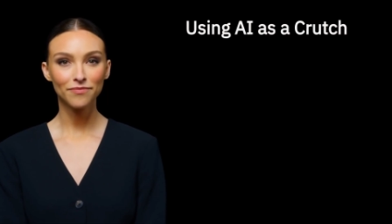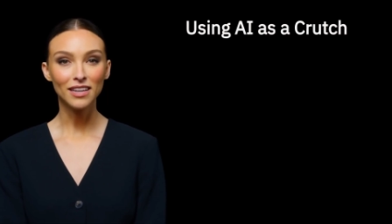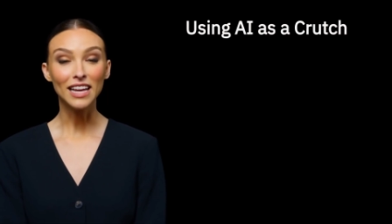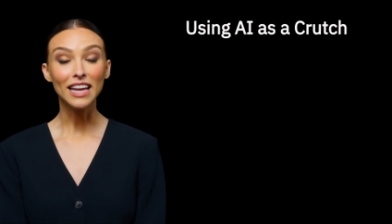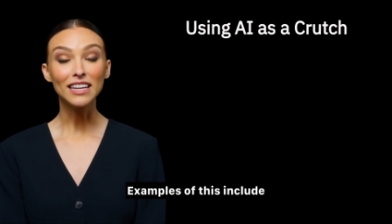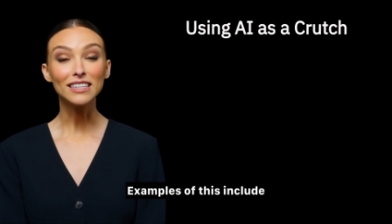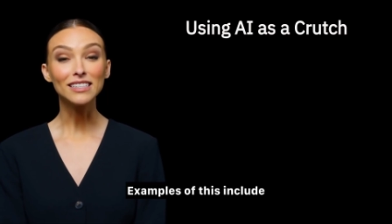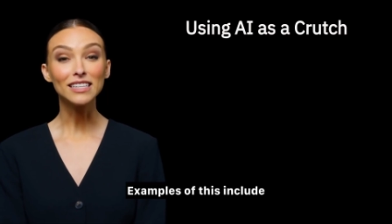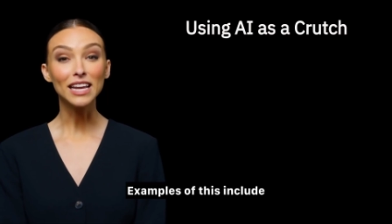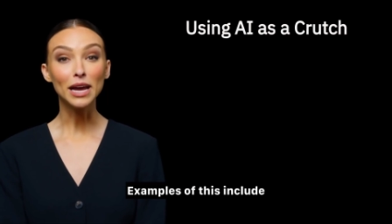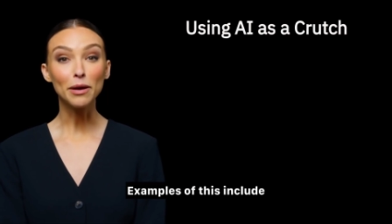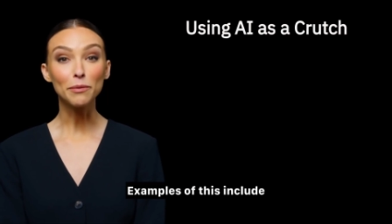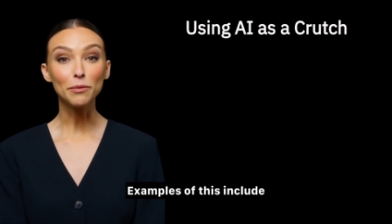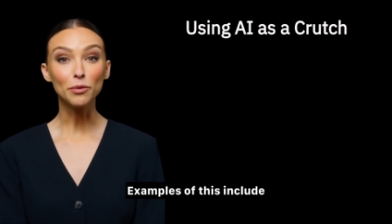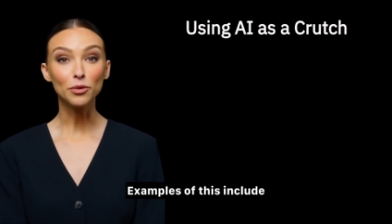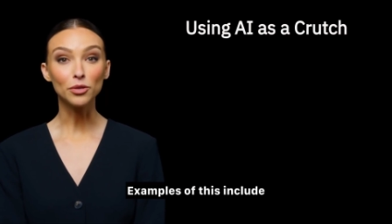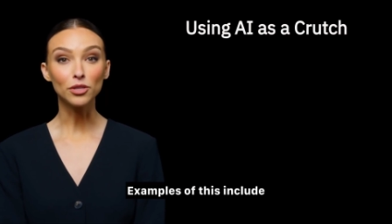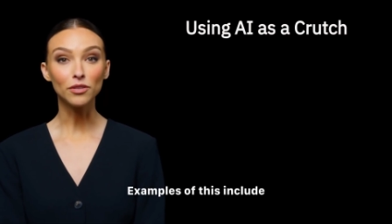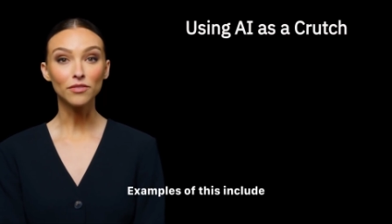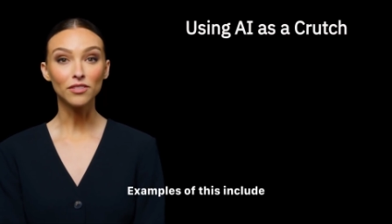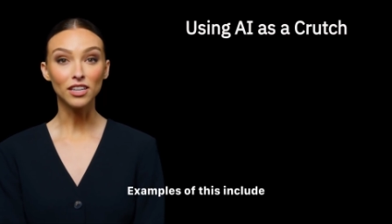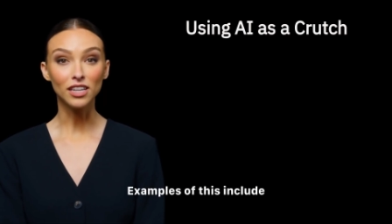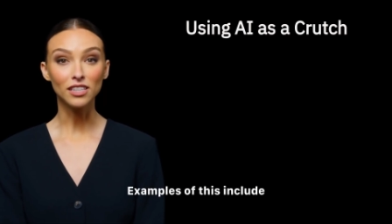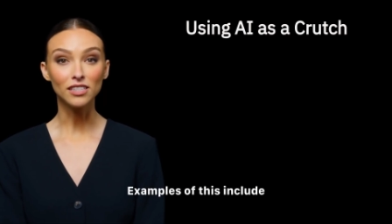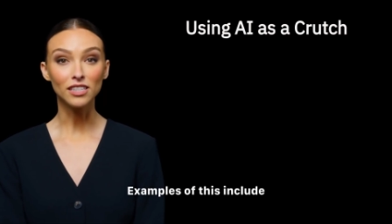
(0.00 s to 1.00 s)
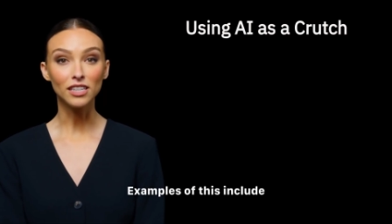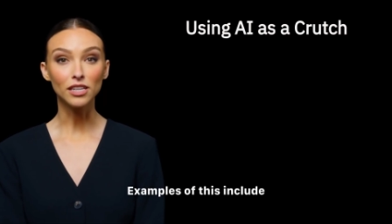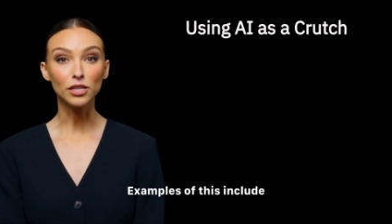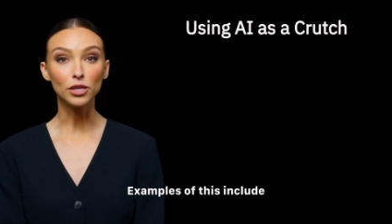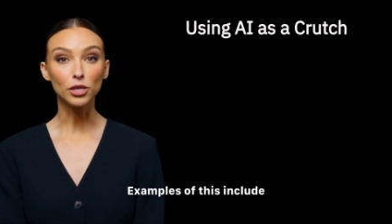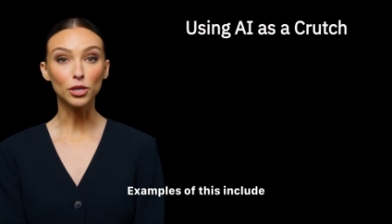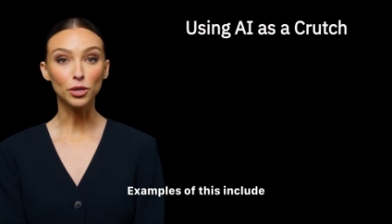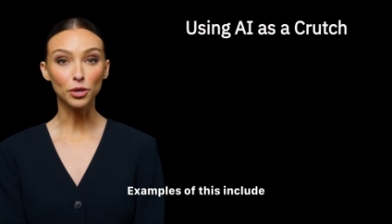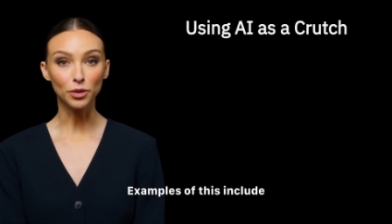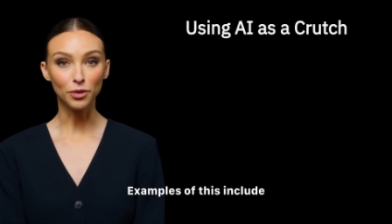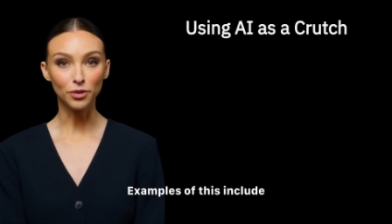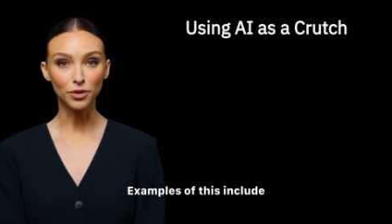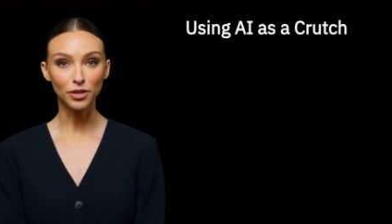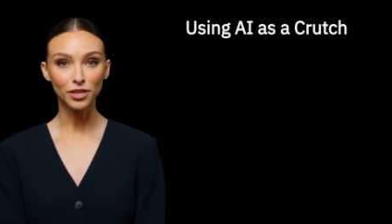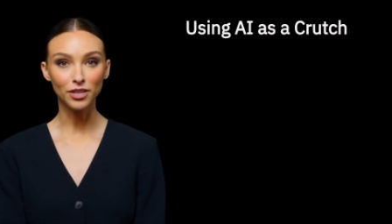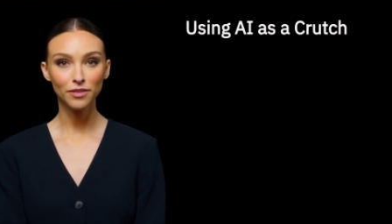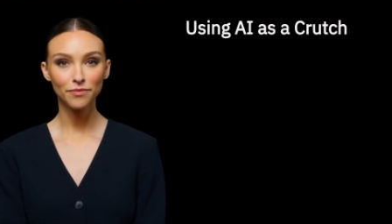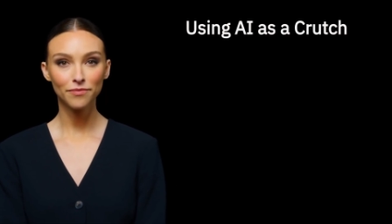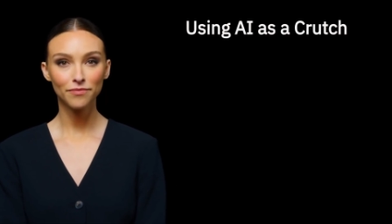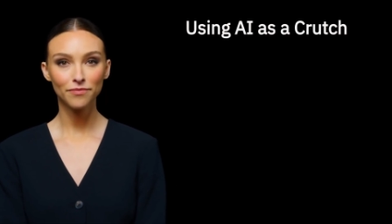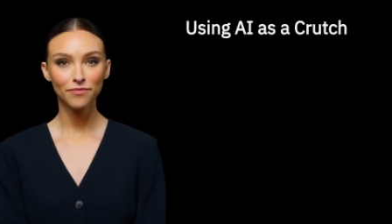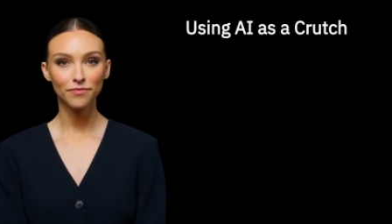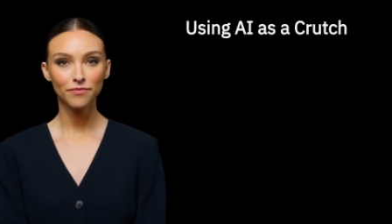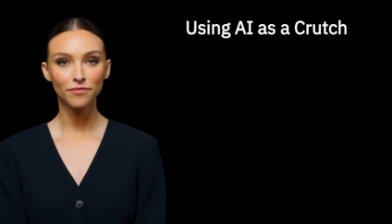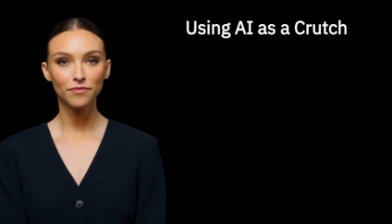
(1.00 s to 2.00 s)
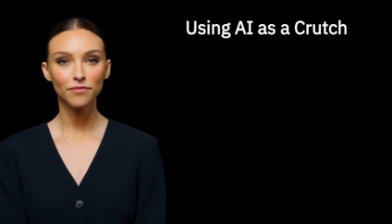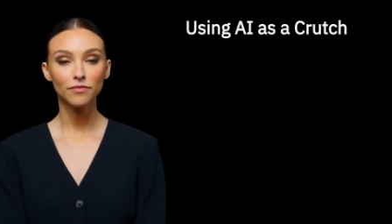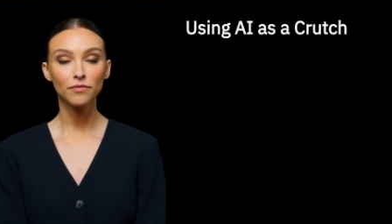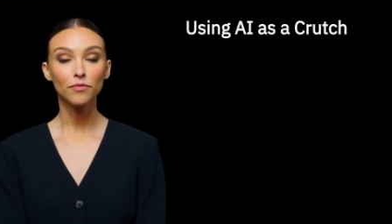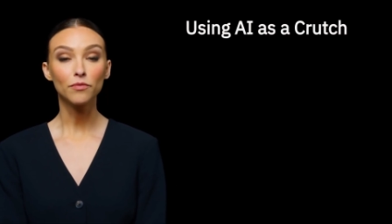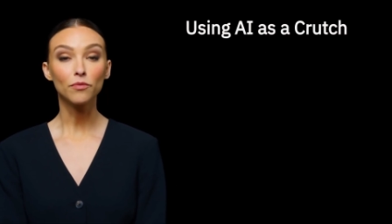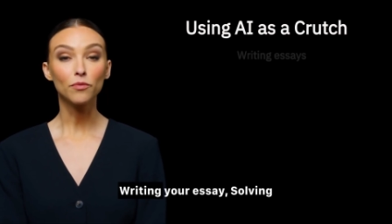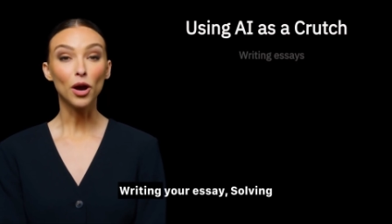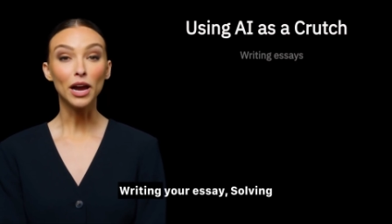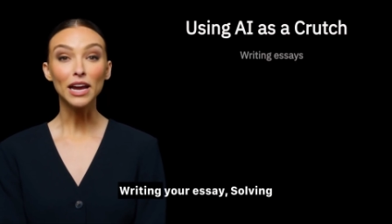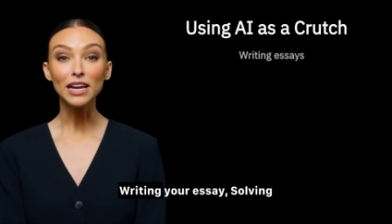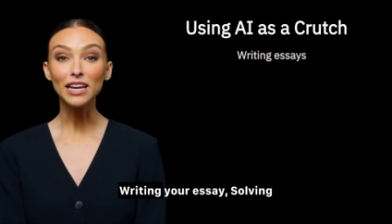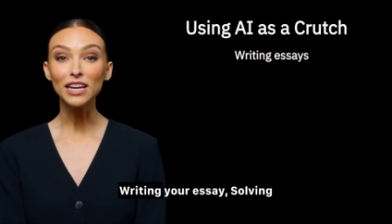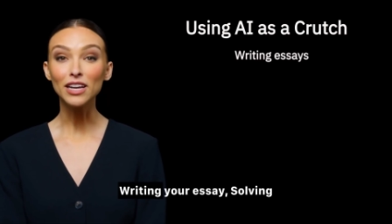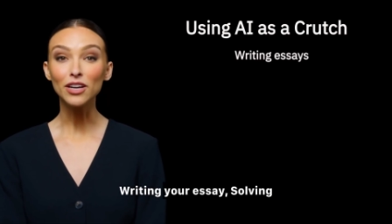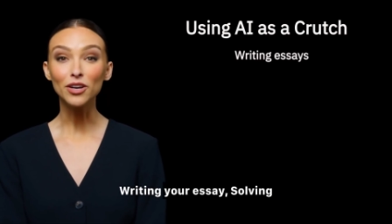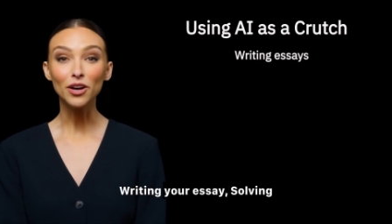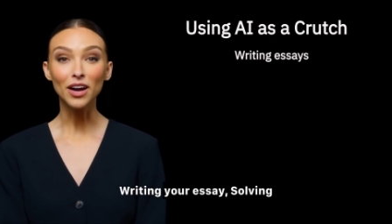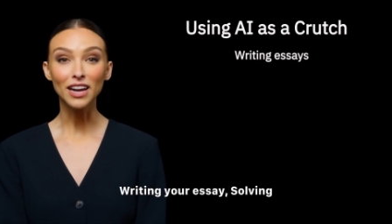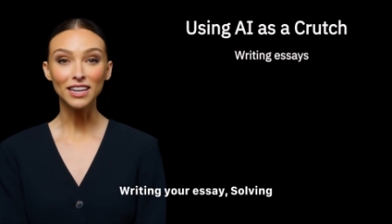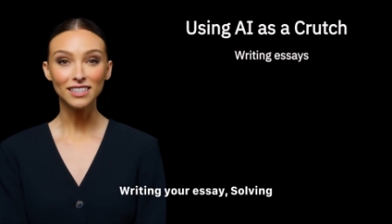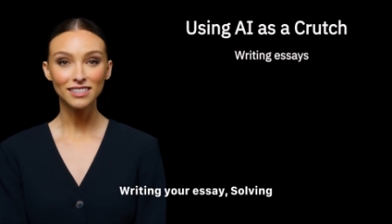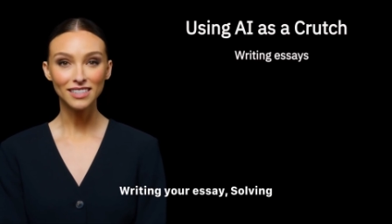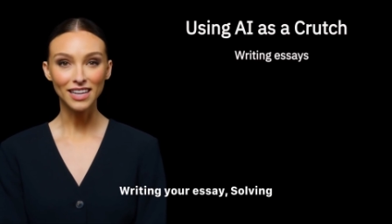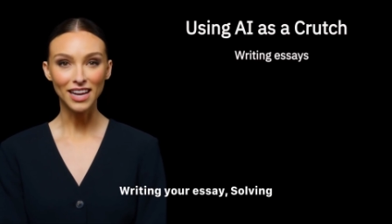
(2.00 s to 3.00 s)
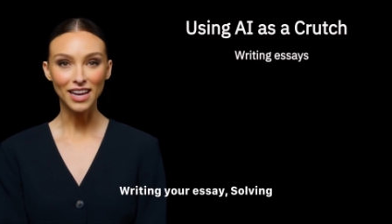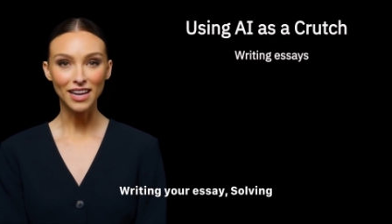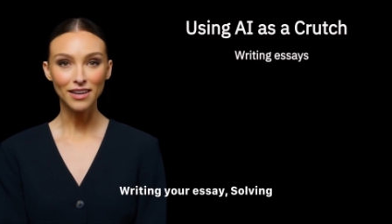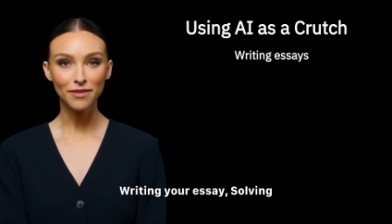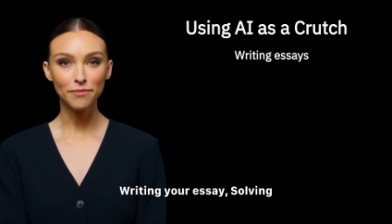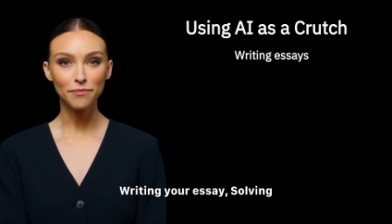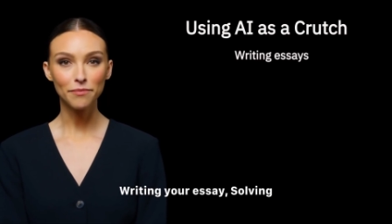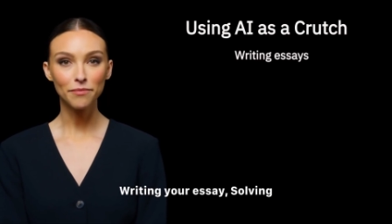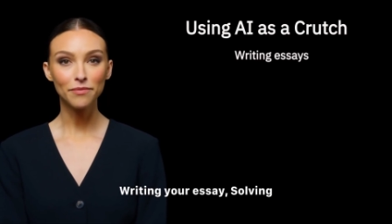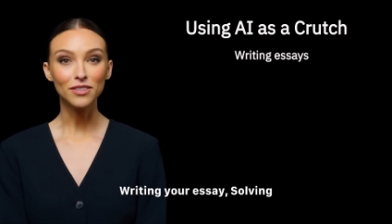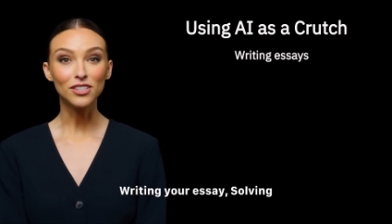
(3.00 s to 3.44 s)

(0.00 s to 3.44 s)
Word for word: Examples of this include writing your essay,